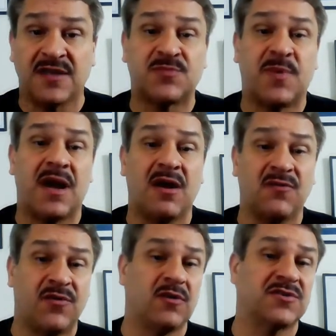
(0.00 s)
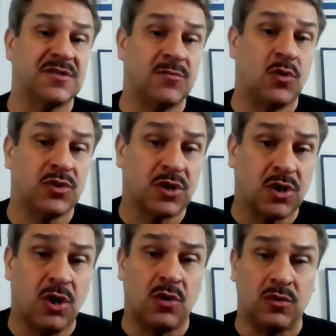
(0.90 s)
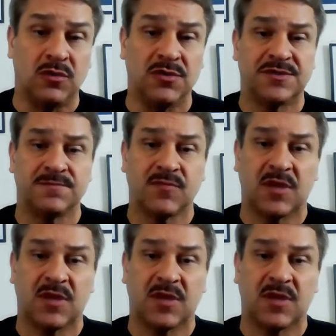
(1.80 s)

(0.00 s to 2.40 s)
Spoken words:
inspire, and focus them on the goals,